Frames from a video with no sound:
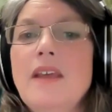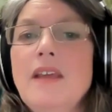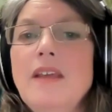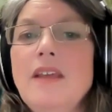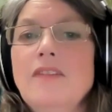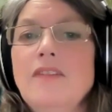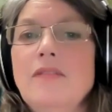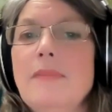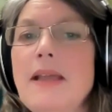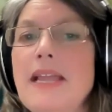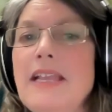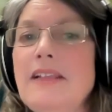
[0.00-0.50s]

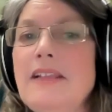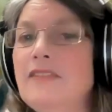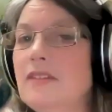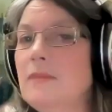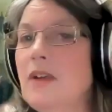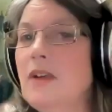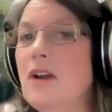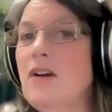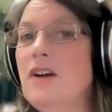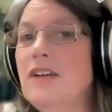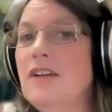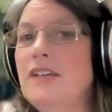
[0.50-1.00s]
to make
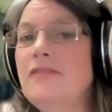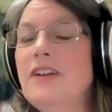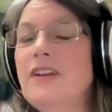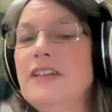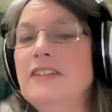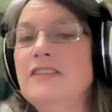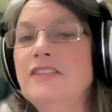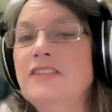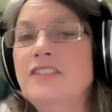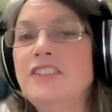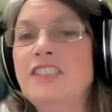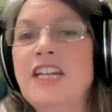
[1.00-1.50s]
some kind of
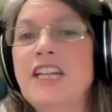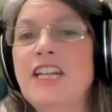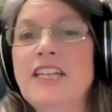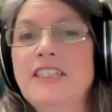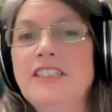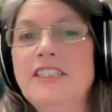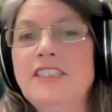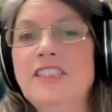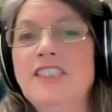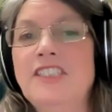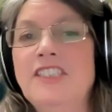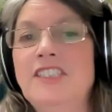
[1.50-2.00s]

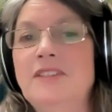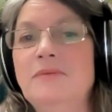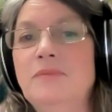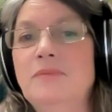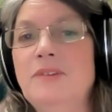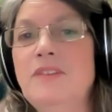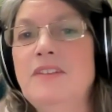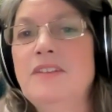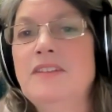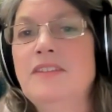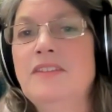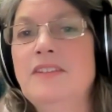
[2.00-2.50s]
exchange
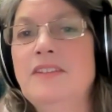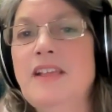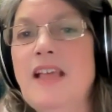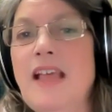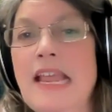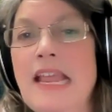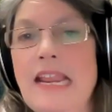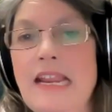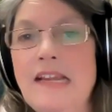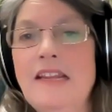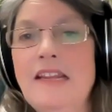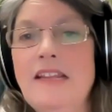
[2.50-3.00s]
with this
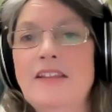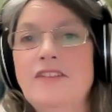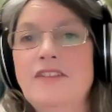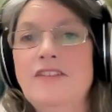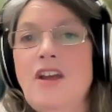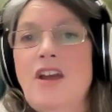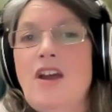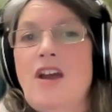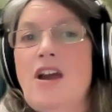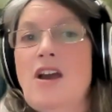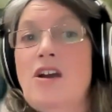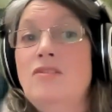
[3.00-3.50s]

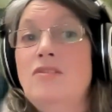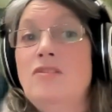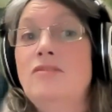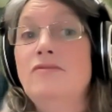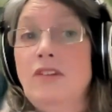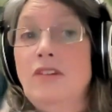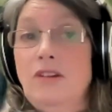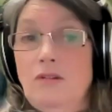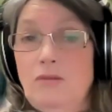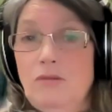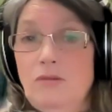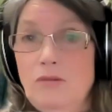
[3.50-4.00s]
alien
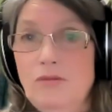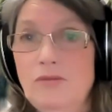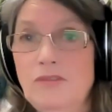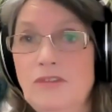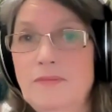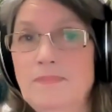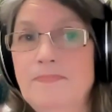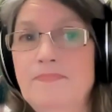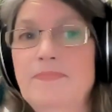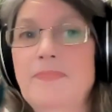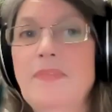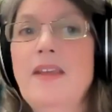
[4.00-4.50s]

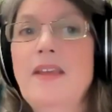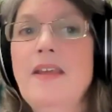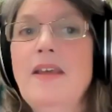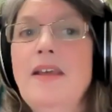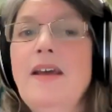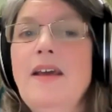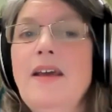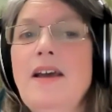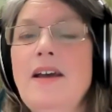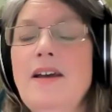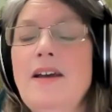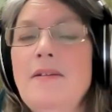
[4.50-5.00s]
overlord.
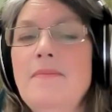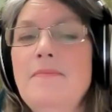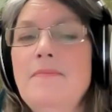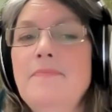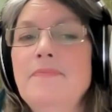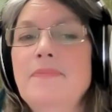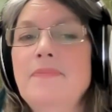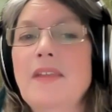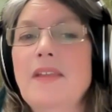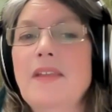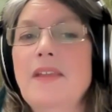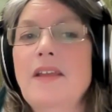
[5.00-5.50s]

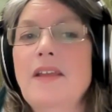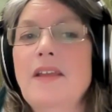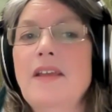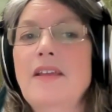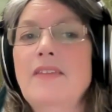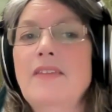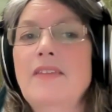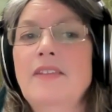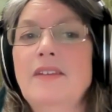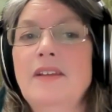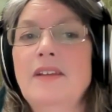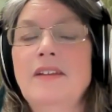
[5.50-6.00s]
And
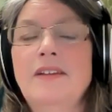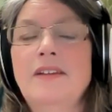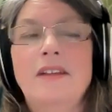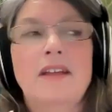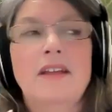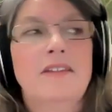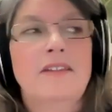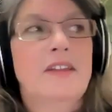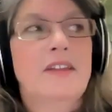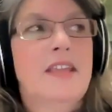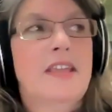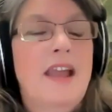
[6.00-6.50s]

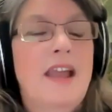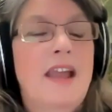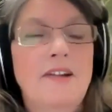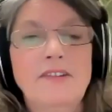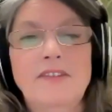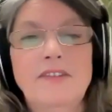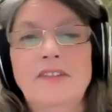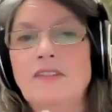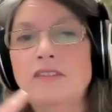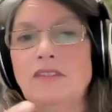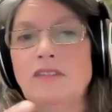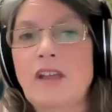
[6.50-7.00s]
the
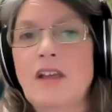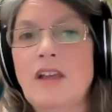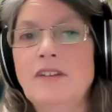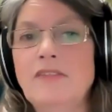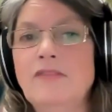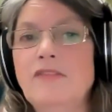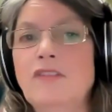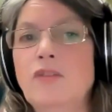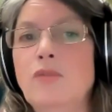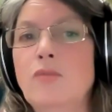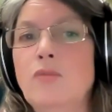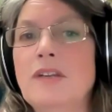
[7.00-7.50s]
characters kind
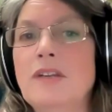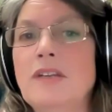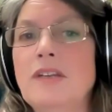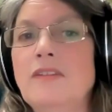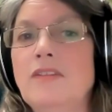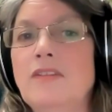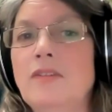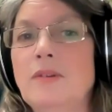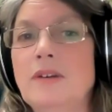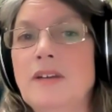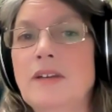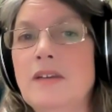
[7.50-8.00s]
of talking
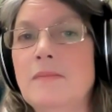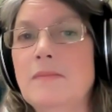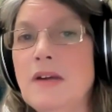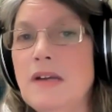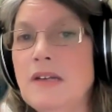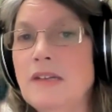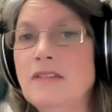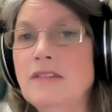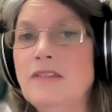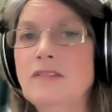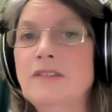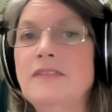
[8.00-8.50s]
to a
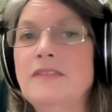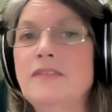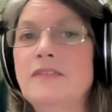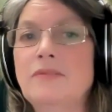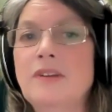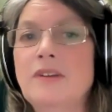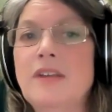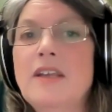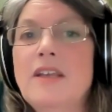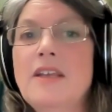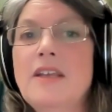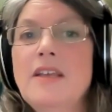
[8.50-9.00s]
commander. It's
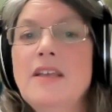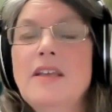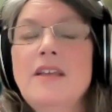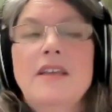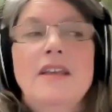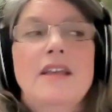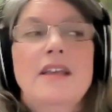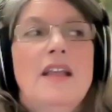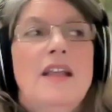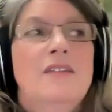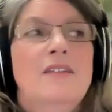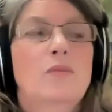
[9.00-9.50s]

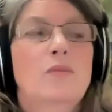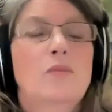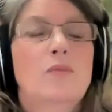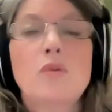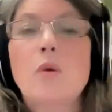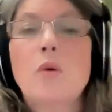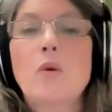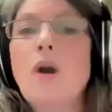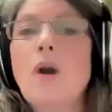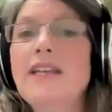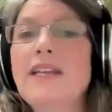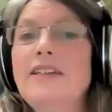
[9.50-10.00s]
all
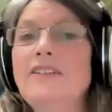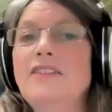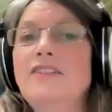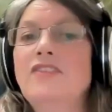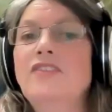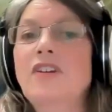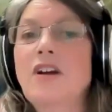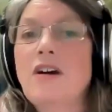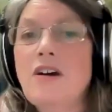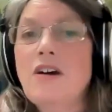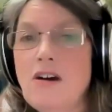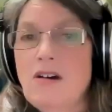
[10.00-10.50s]
quite
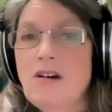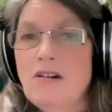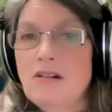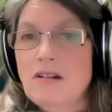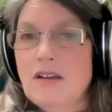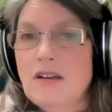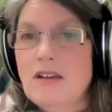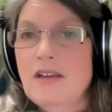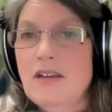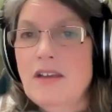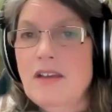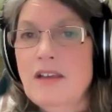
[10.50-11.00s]

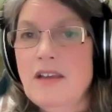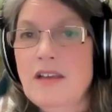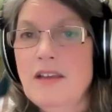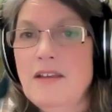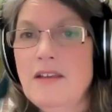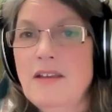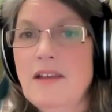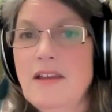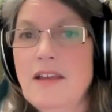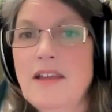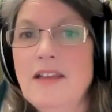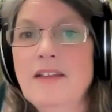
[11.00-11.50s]
dark,
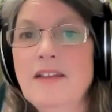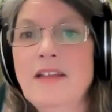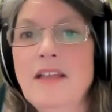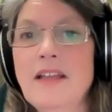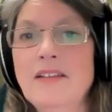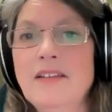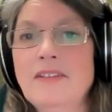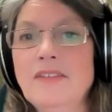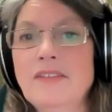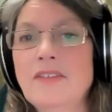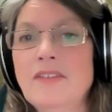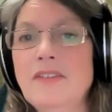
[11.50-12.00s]

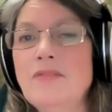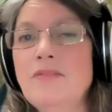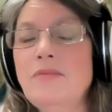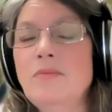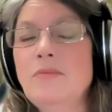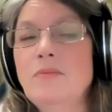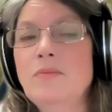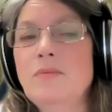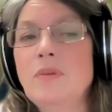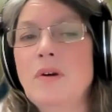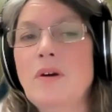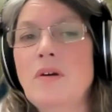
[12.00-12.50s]
and so